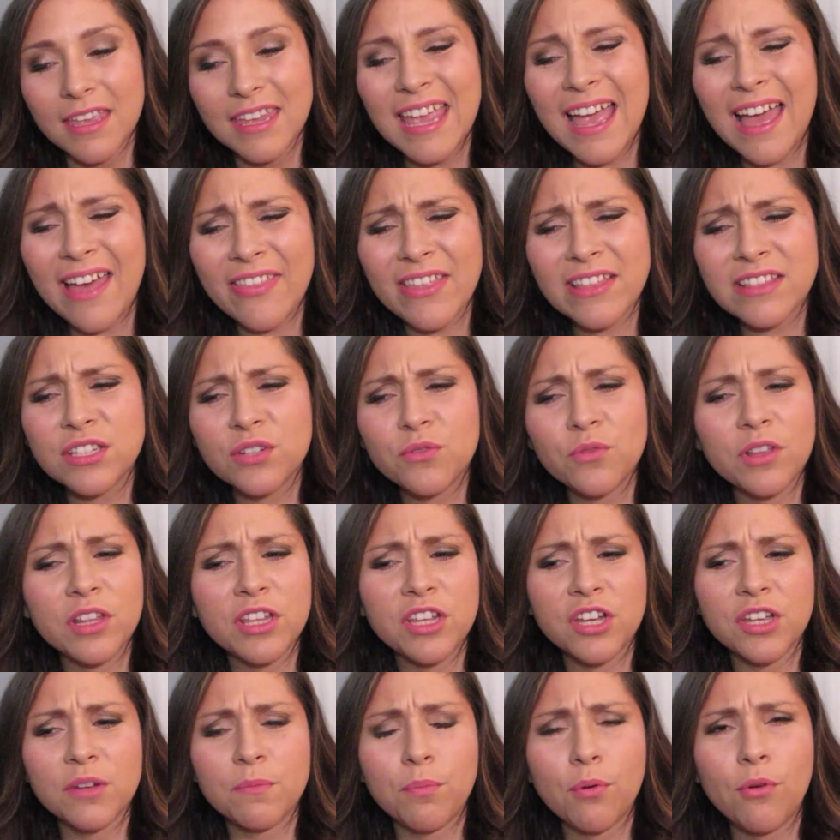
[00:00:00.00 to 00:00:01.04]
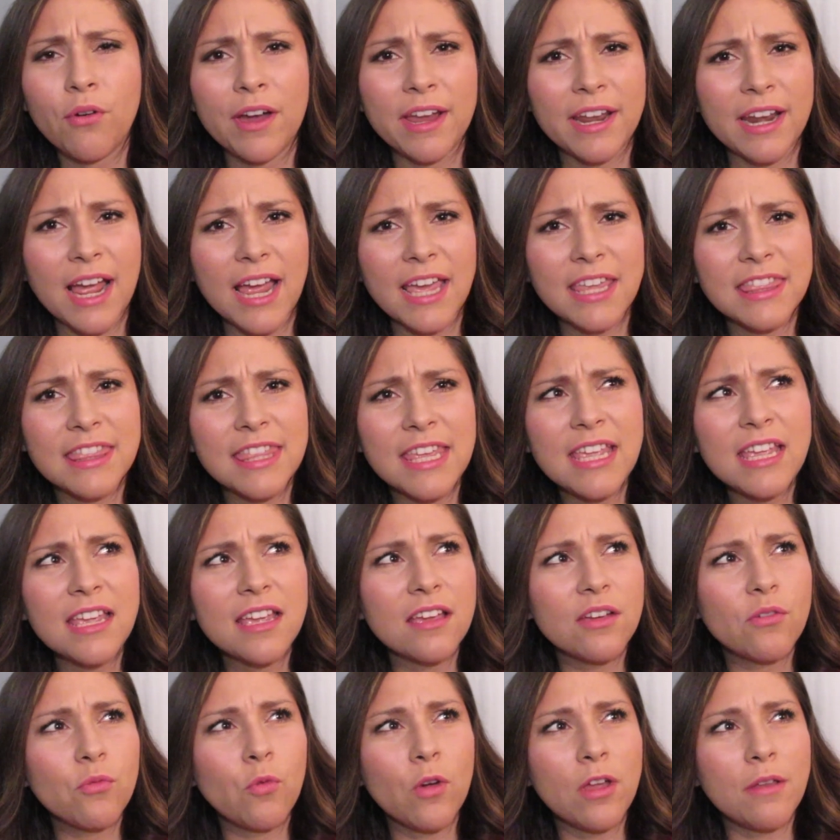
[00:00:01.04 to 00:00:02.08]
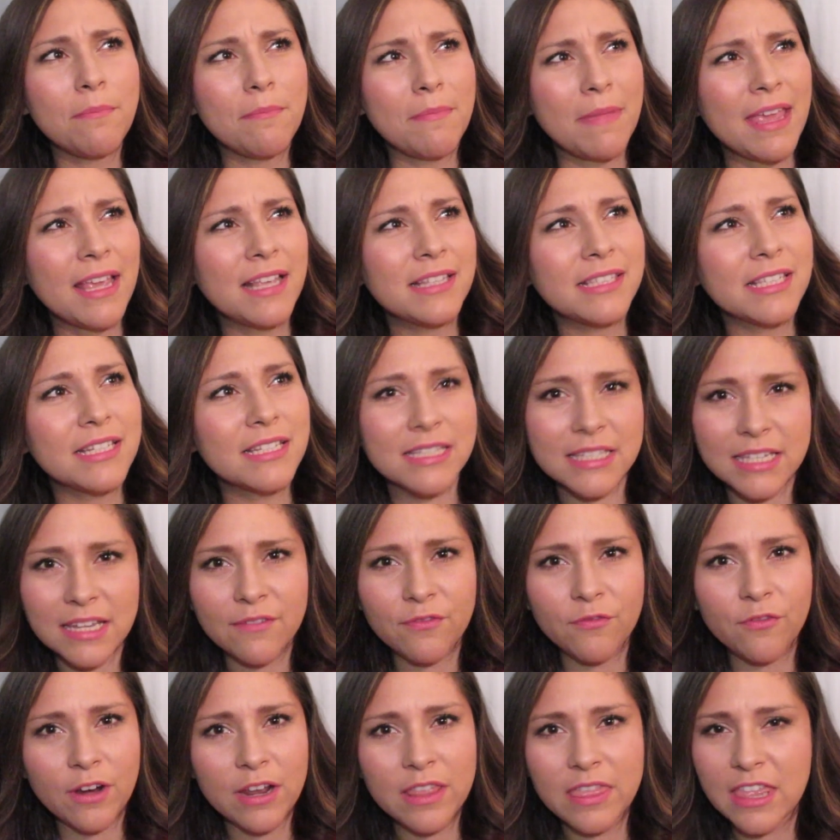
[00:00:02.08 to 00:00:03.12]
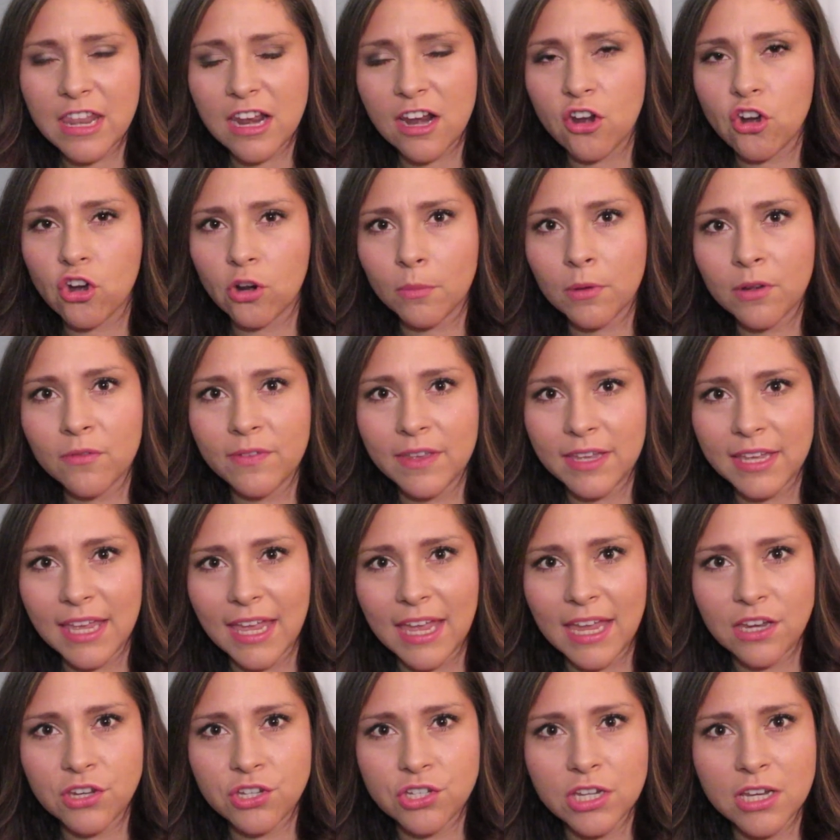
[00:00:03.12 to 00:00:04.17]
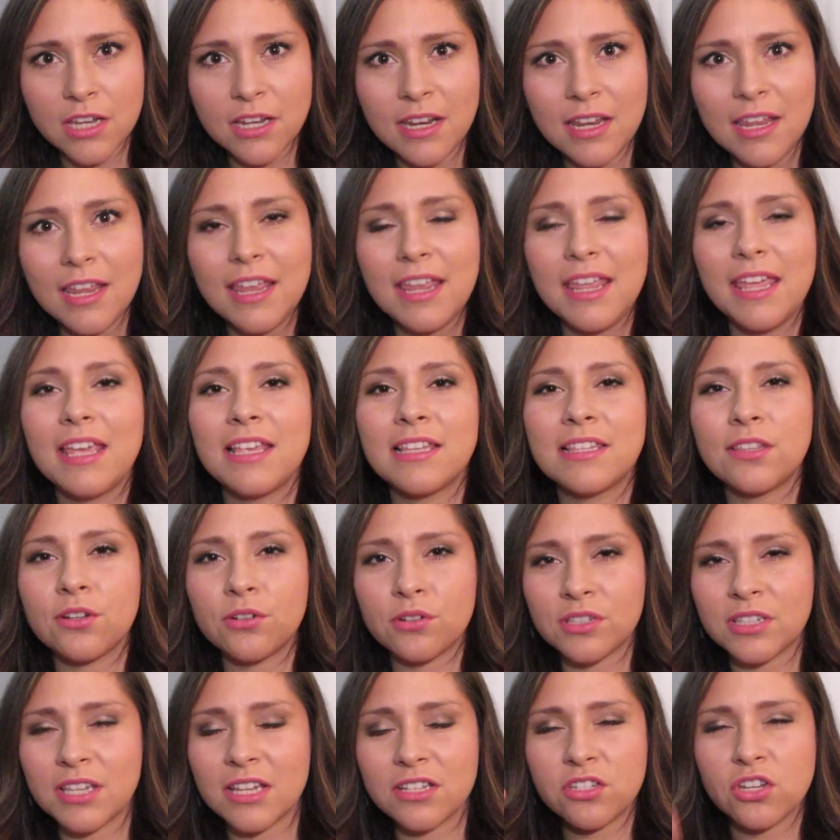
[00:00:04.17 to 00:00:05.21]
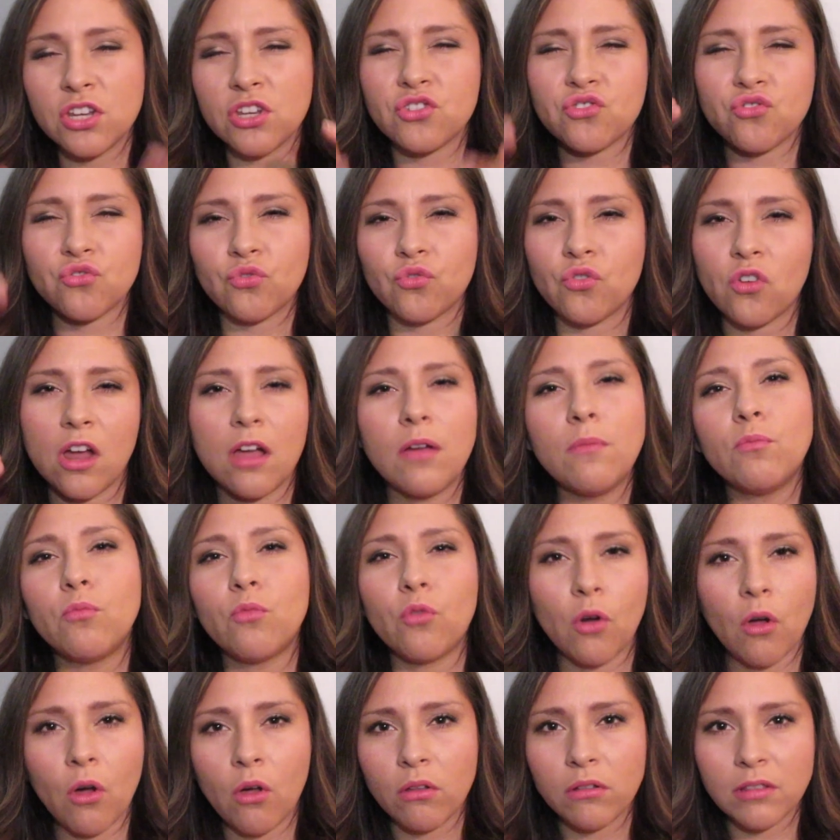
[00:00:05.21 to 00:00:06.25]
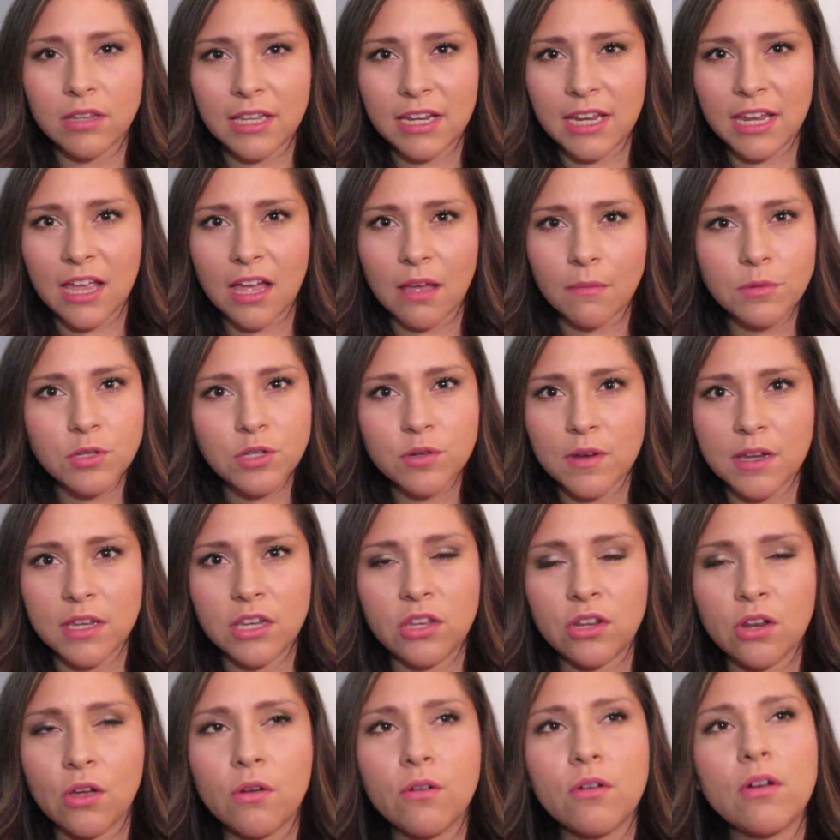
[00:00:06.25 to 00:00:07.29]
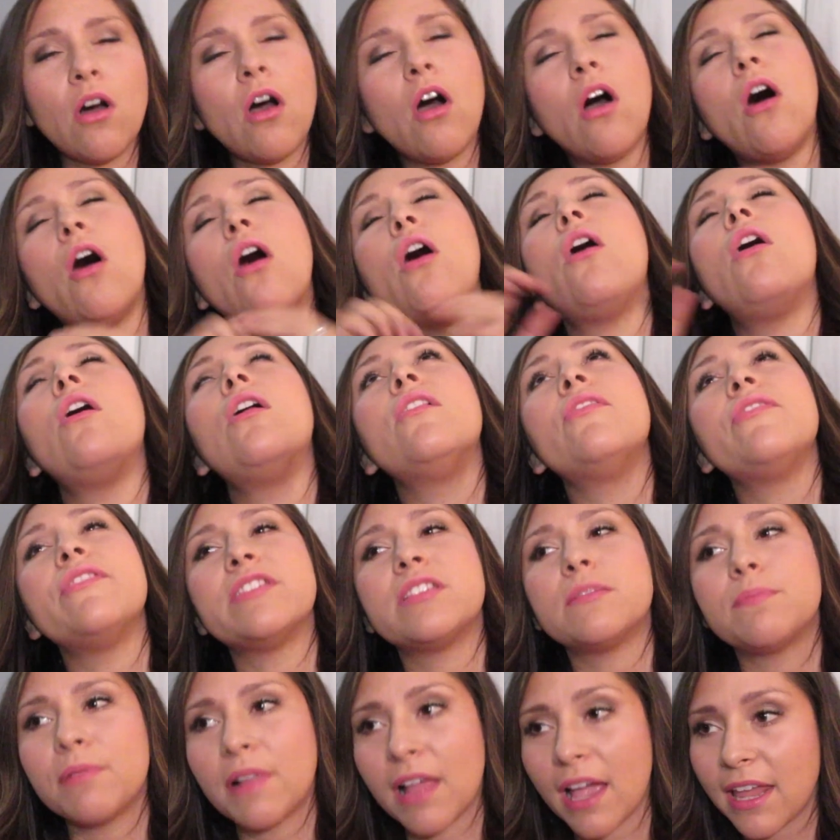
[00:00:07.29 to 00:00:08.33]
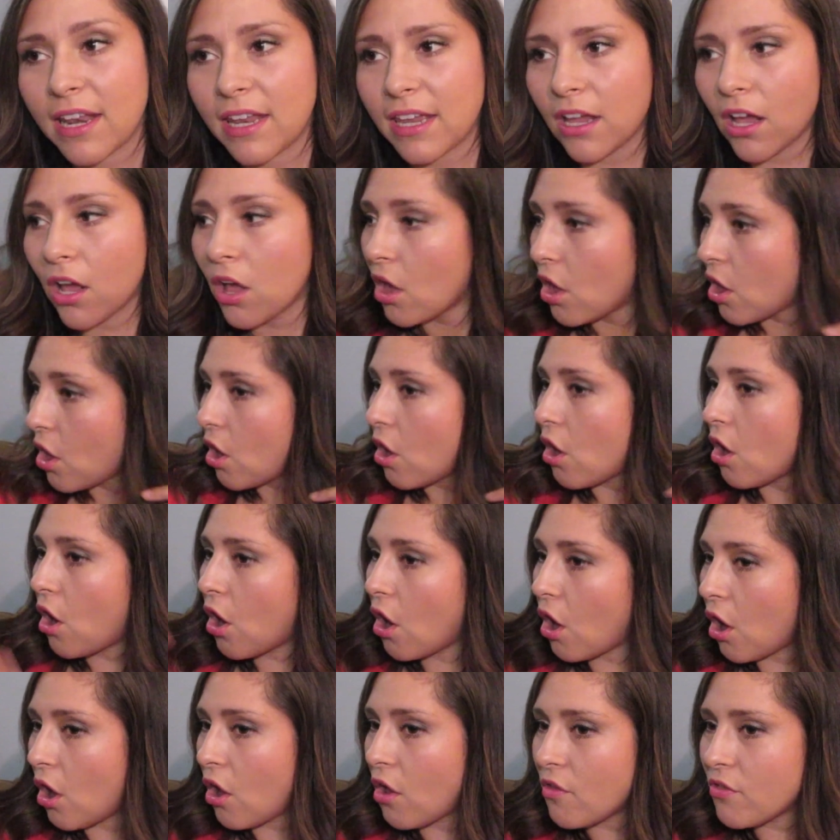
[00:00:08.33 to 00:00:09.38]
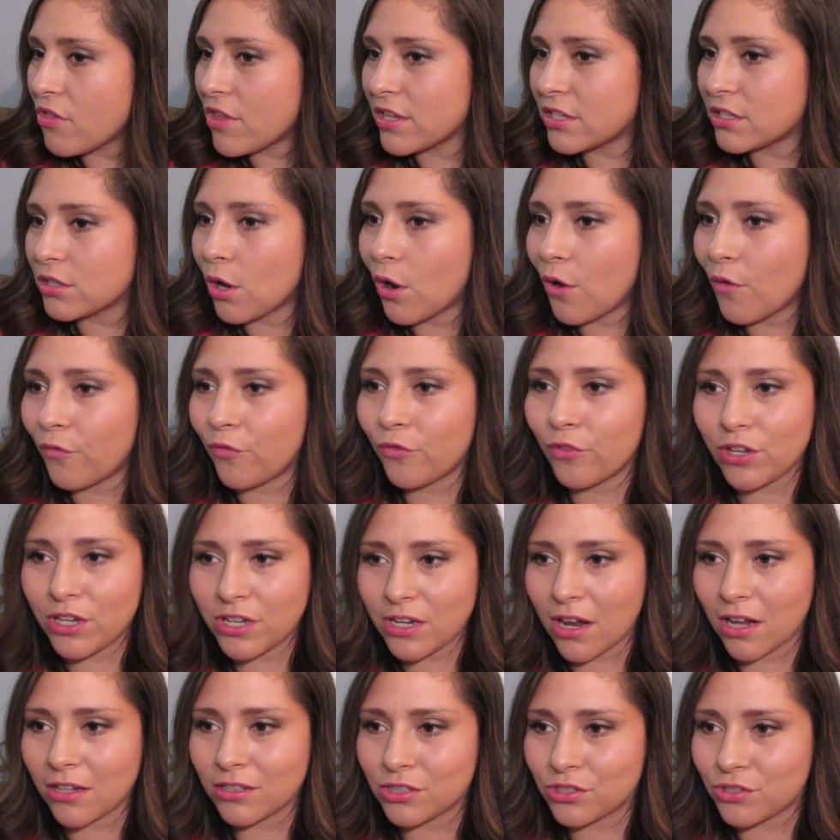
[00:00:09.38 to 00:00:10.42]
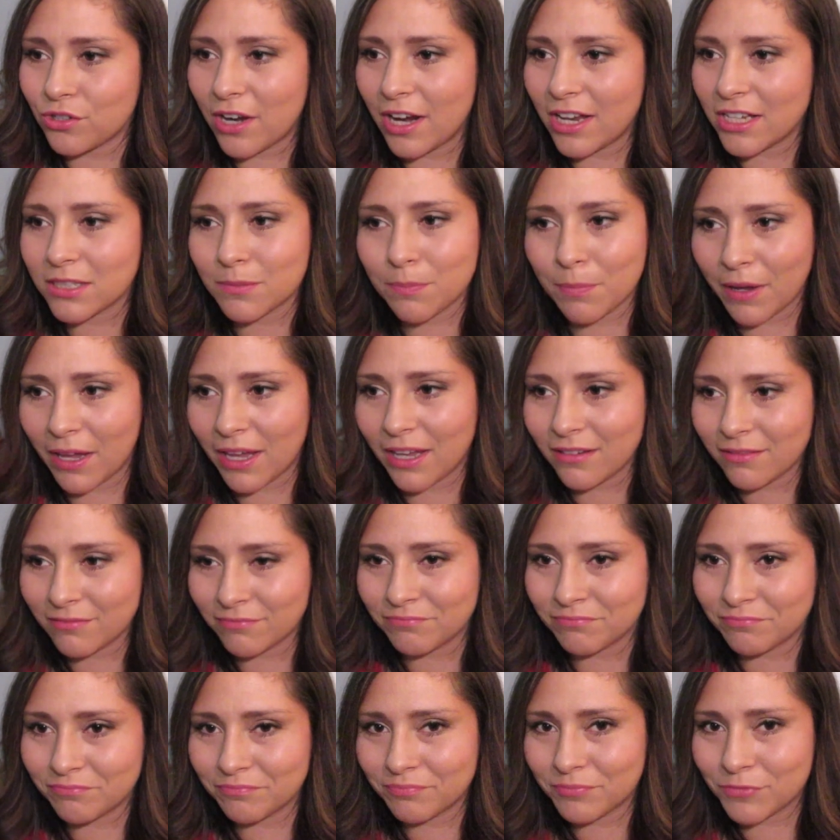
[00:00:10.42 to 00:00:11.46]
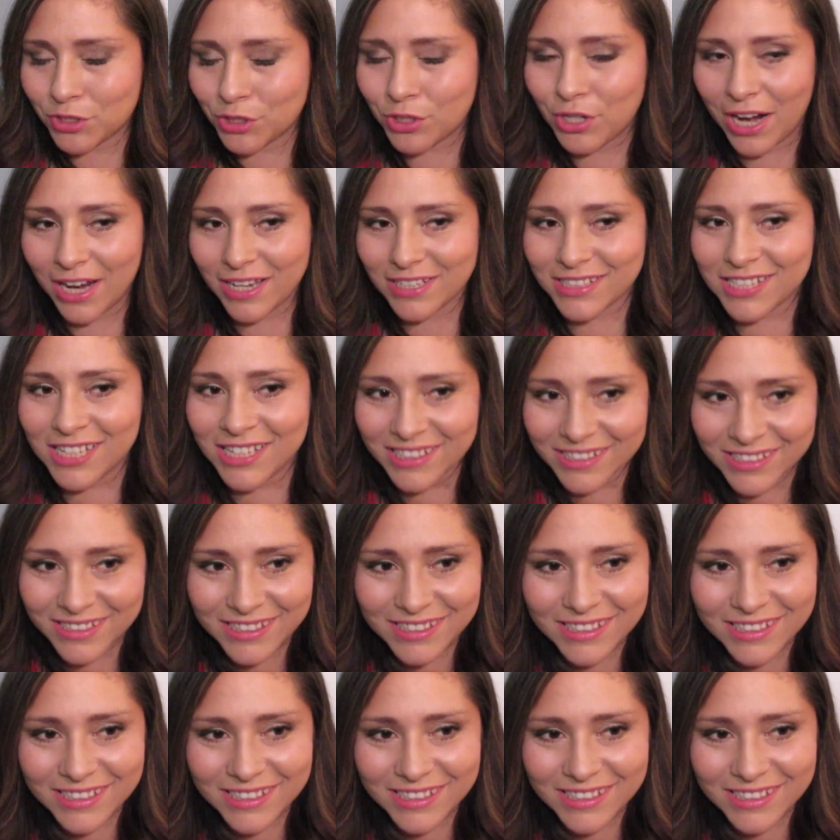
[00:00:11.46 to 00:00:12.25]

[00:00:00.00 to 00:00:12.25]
Yeah, that's a really good point. I think what makes it different than a normal vacation is there's such a drum roll leading up to it, you know? All this planning, all this hopefully not stress, but stress.